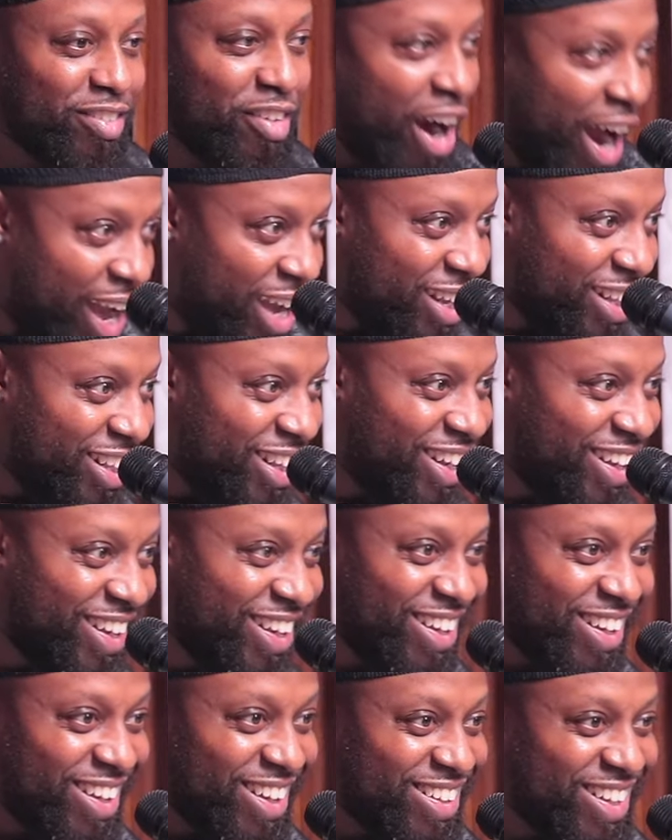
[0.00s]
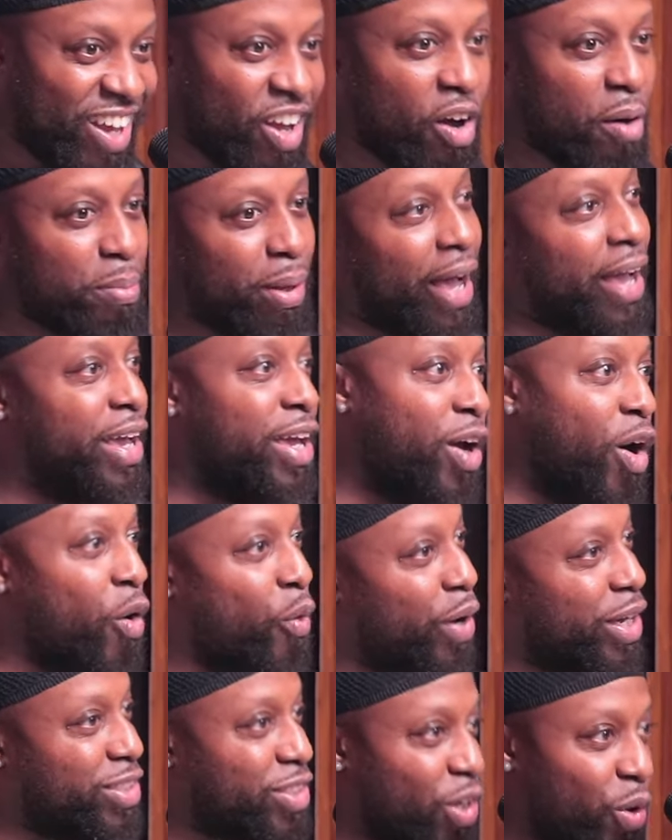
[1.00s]
right? They're going to be like, he
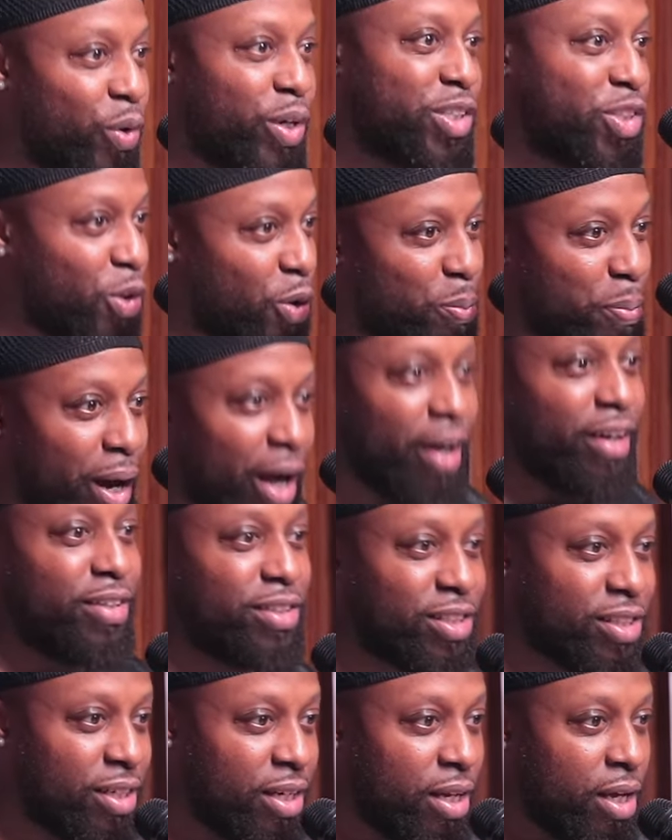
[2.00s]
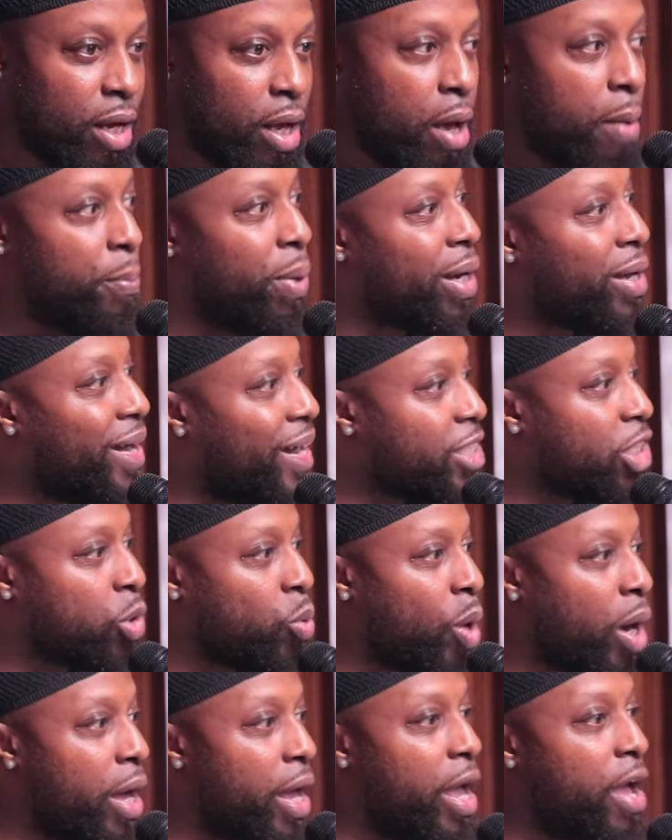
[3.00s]
always doing too much. But guess
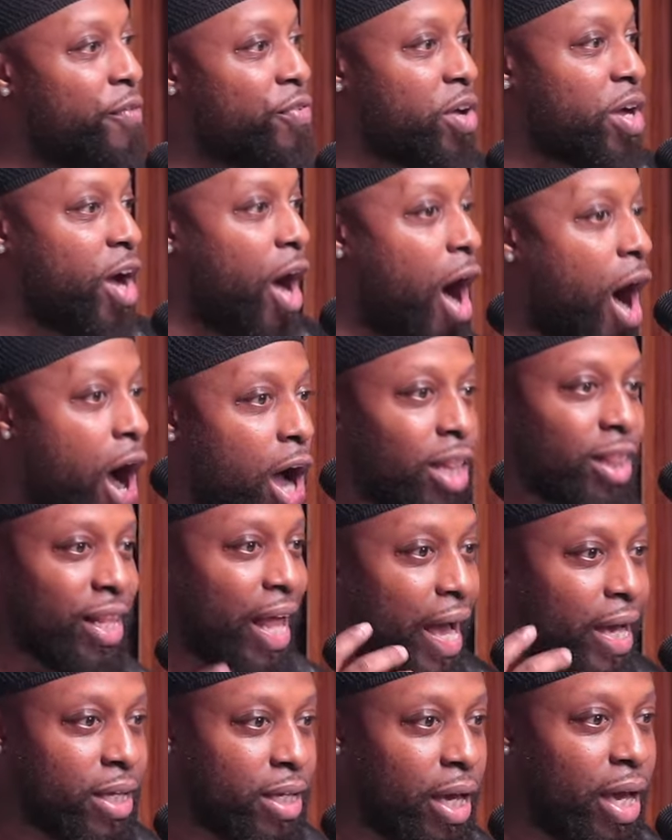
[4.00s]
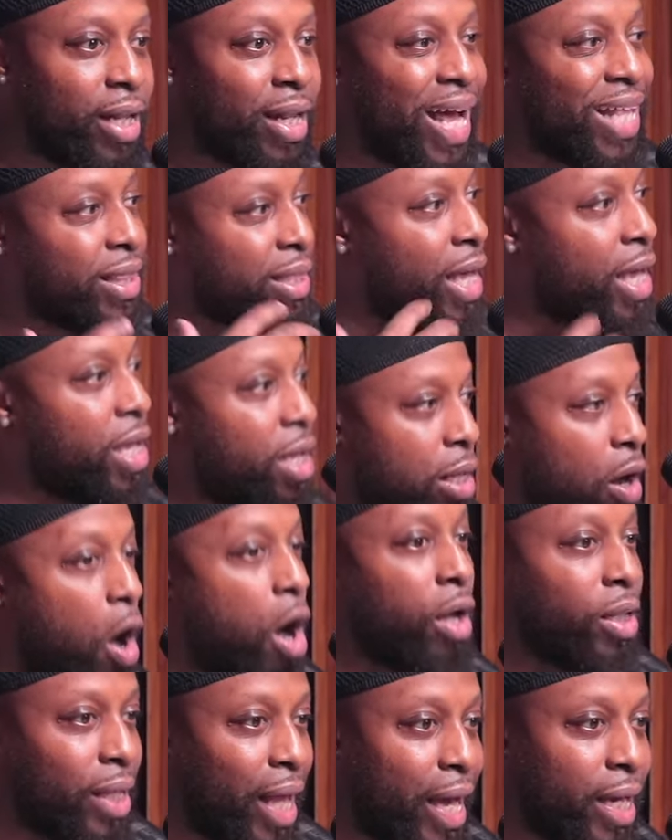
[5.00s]
what? If God like it and I think
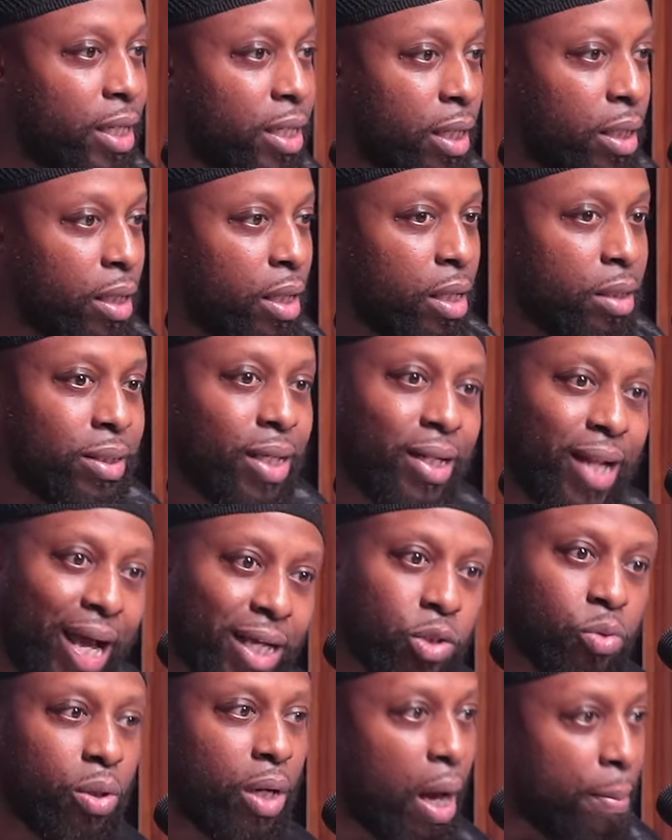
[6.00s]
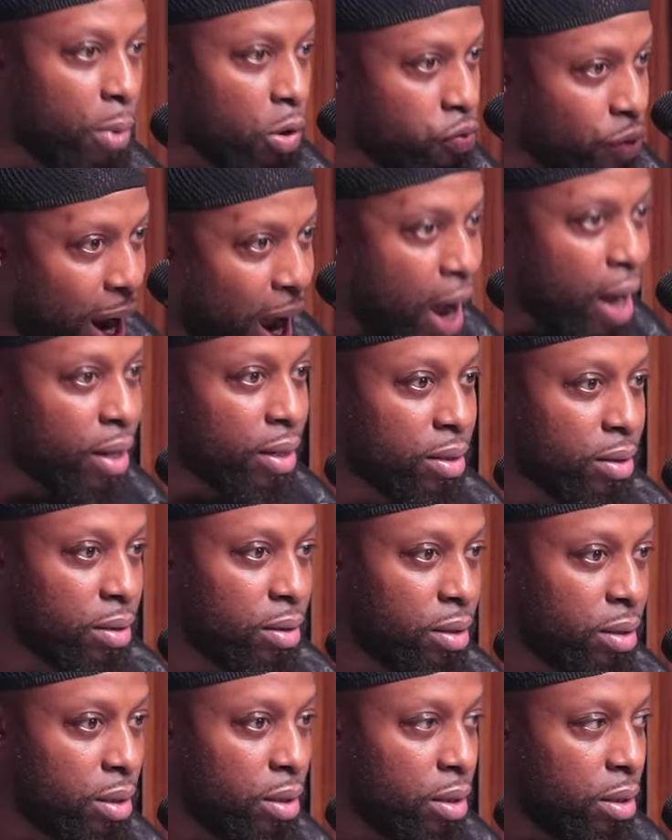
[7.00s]
God like it, then that's what I'm a rock.
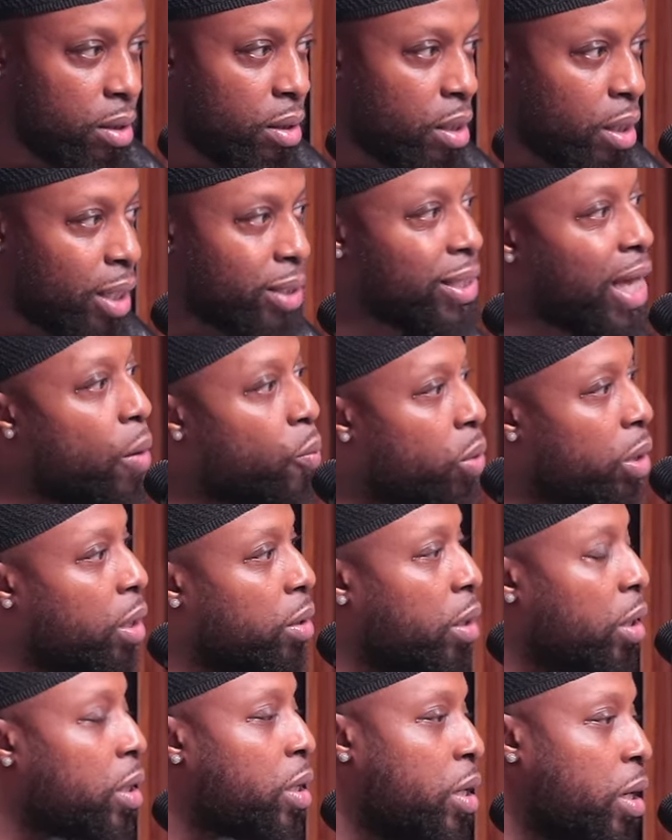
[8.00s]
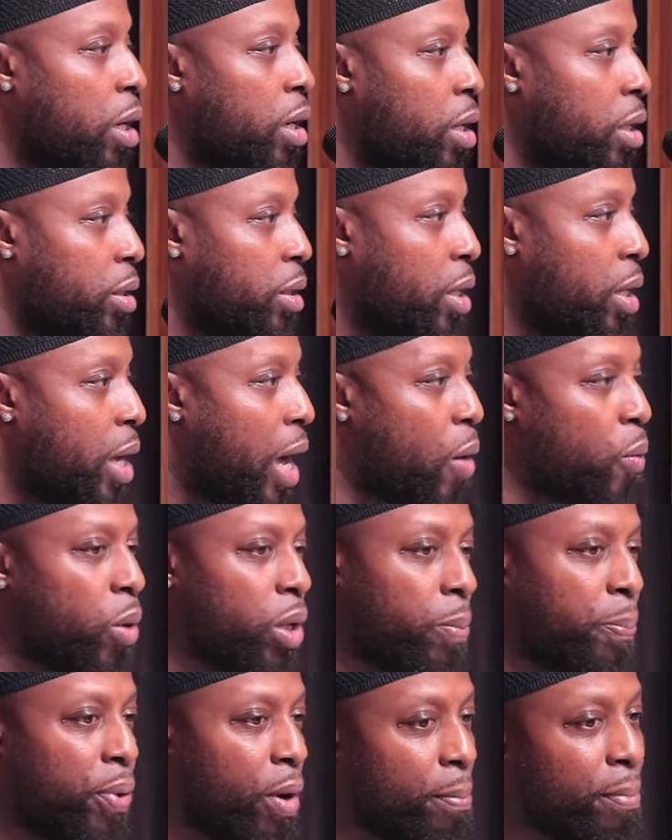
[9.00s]
Because I want to look good. I
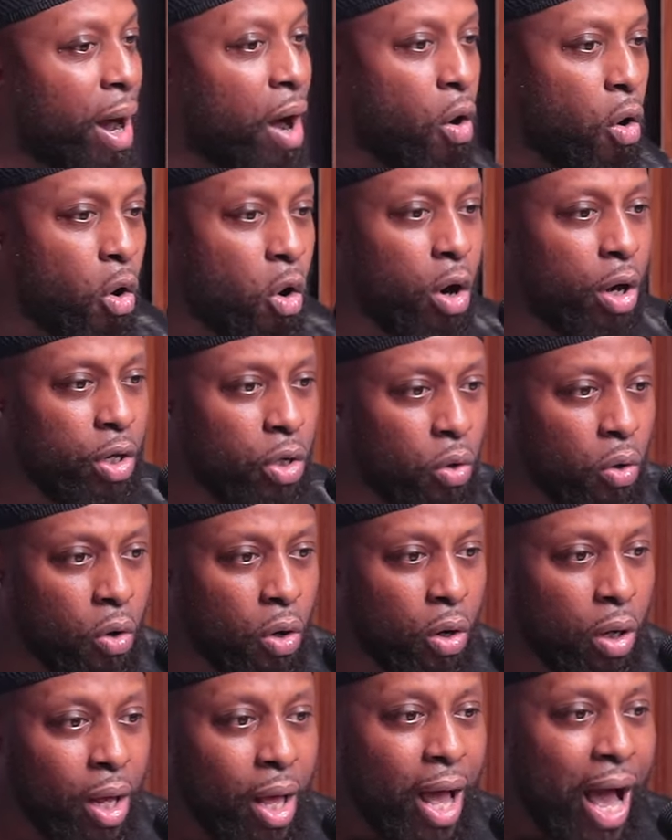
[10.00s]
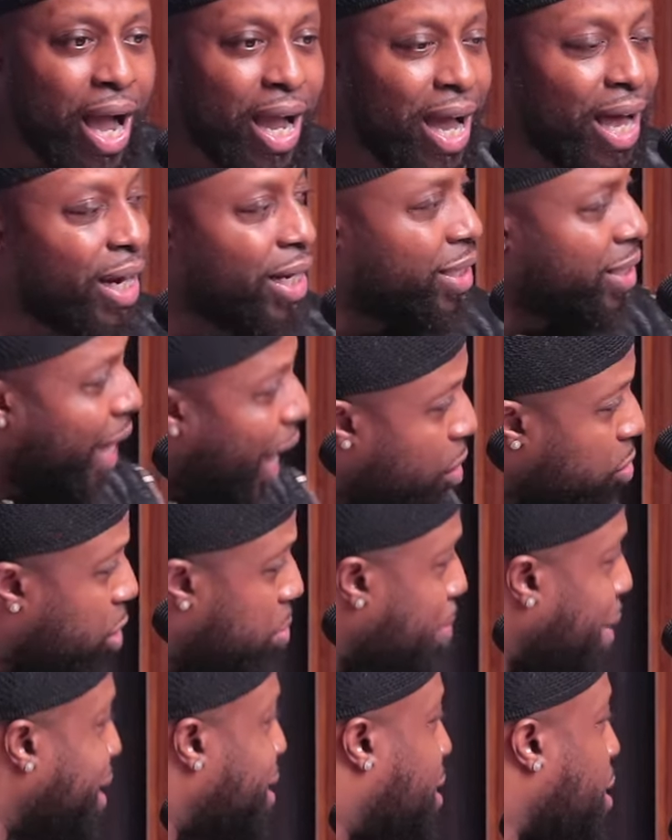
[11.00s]
want to put my oil on. I got to
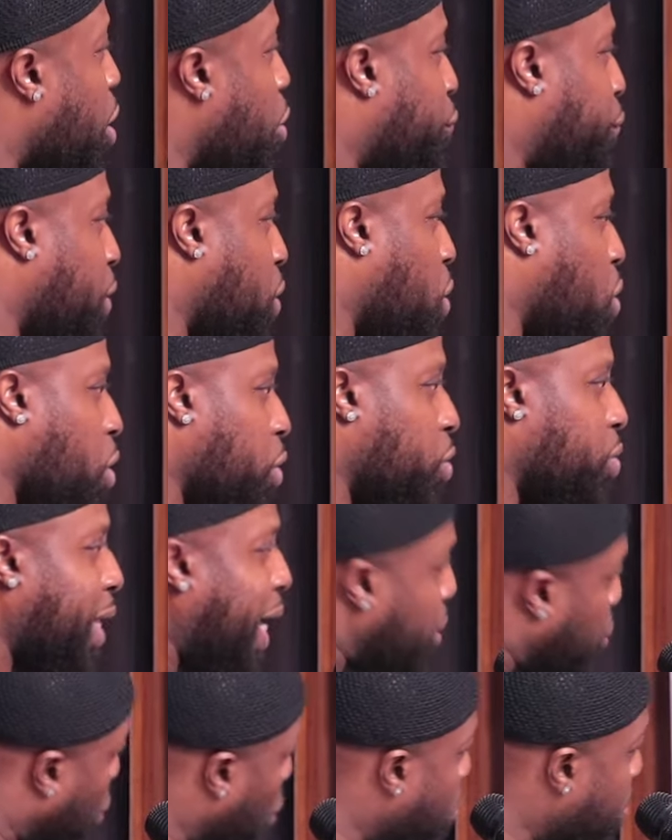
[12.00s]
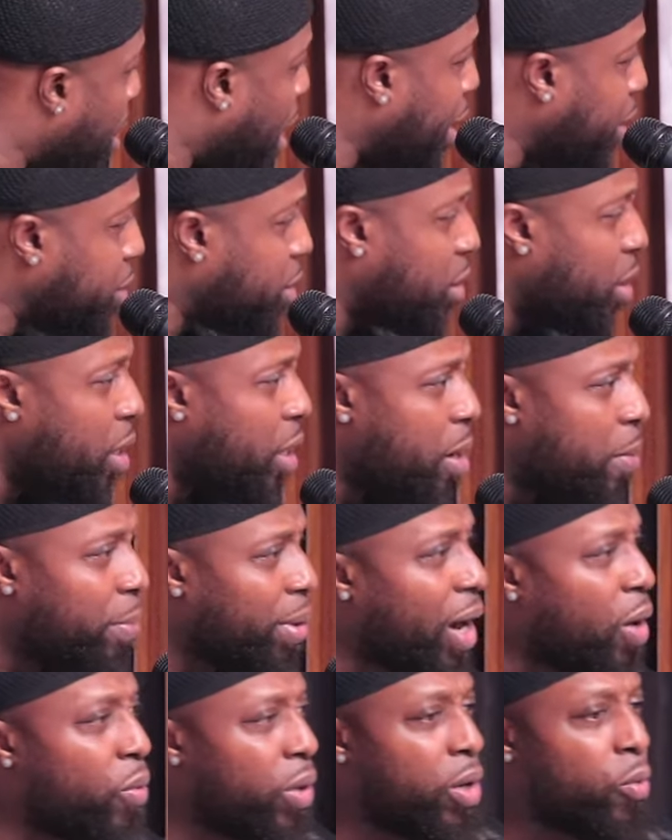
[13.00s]
douse myself in oil. Not too much,
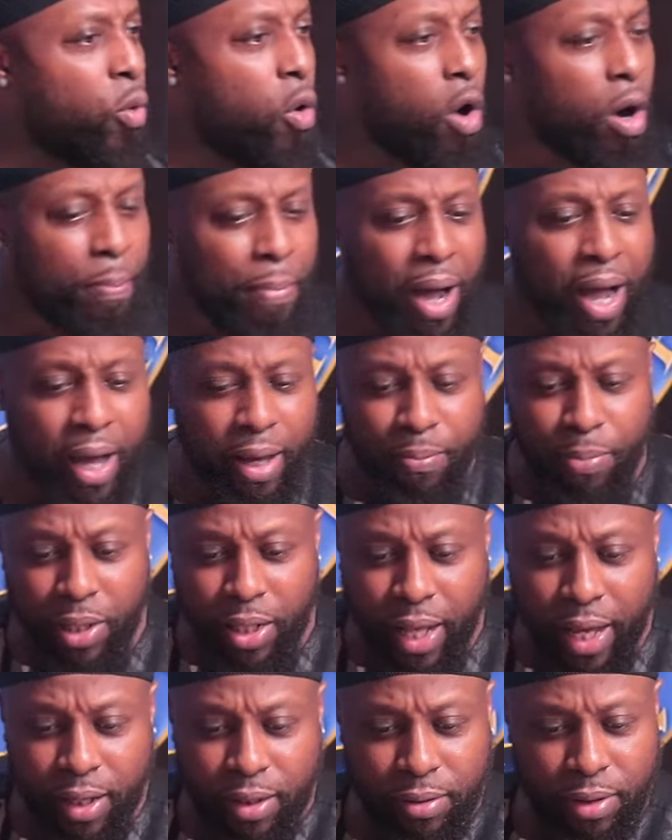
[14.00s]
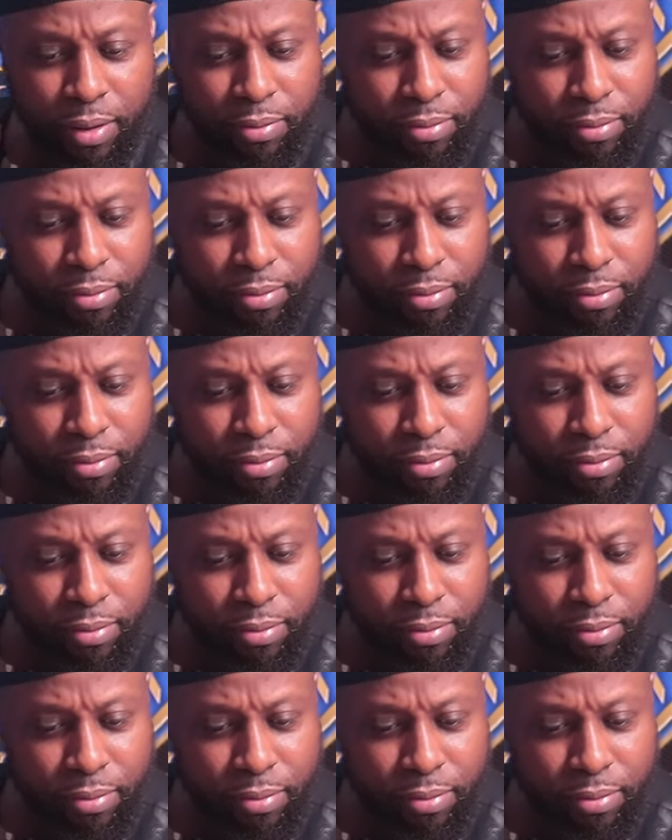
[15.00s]
but I want to walk by and be like,